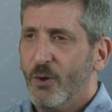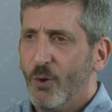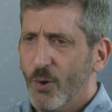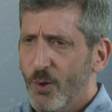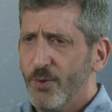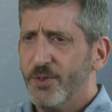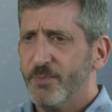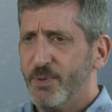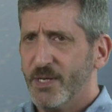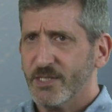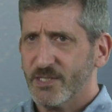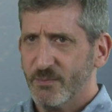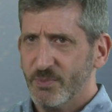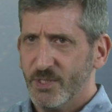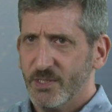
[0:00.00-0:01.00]
all the
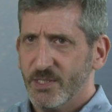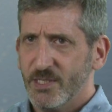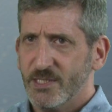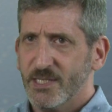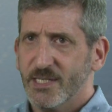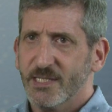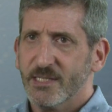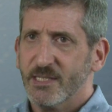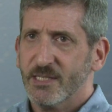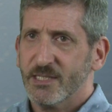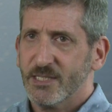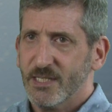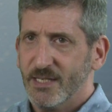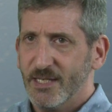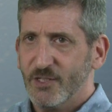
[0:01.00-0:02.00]
possibilities
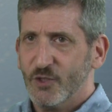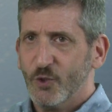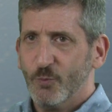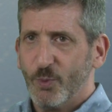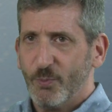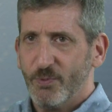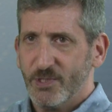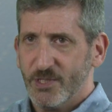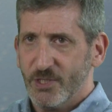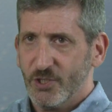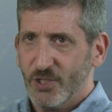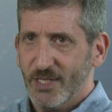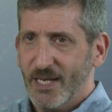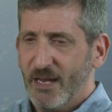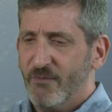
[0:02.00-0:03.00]
exist in a
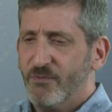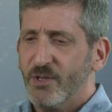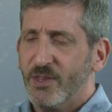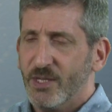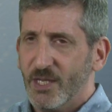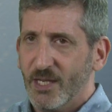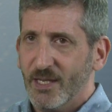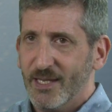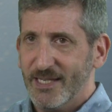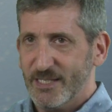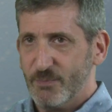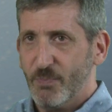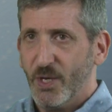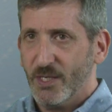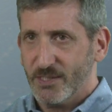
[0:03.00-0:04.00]
superposition. Everything
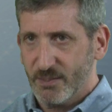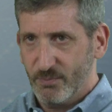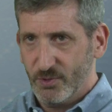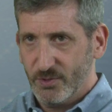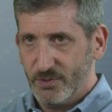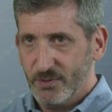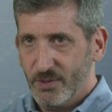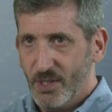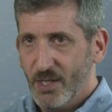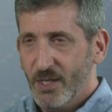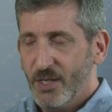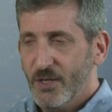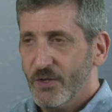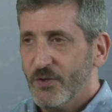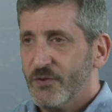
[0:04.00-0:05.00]
is possible.
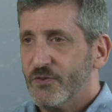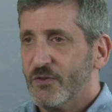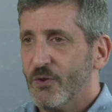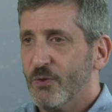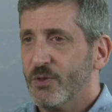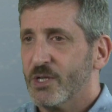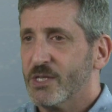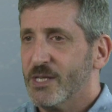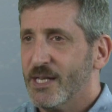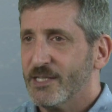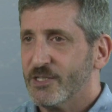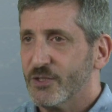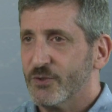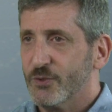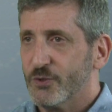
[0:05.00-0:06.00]
So the
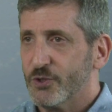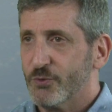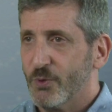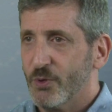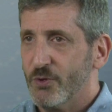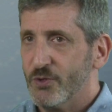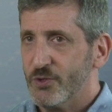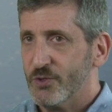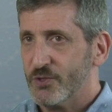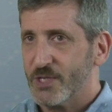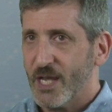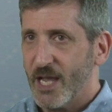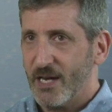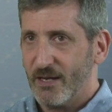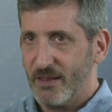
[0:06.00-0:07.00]
classical Schrodinger's
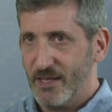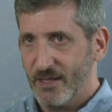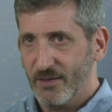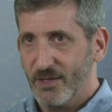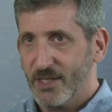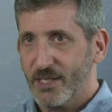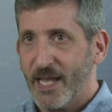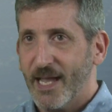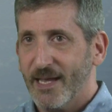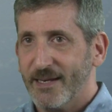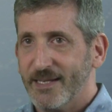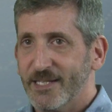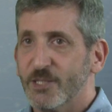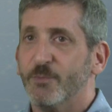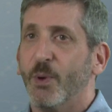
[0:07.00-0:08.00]
cat thing, the
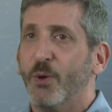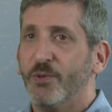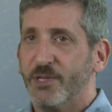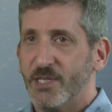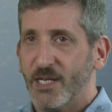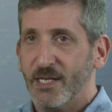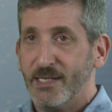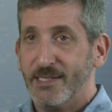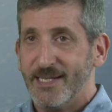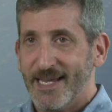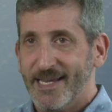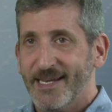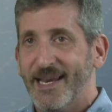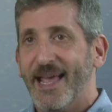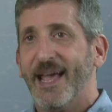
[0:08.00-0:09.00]
cat is both
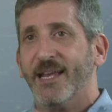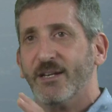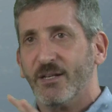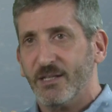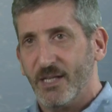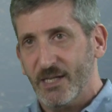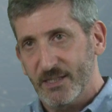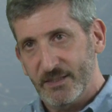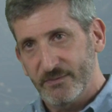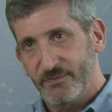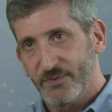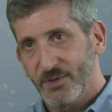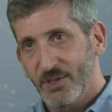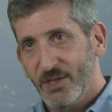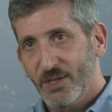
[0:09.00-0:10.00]
dead and
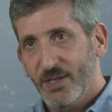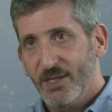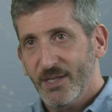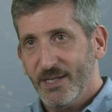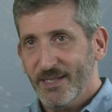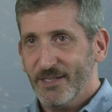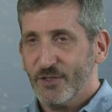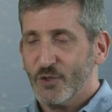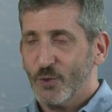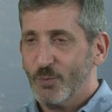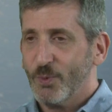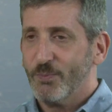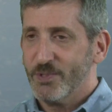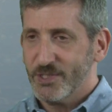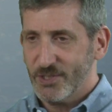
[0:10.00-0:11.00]
alive in a
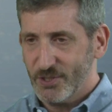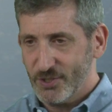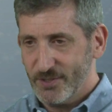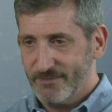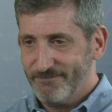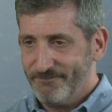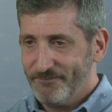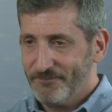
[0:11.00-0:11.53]
superposition.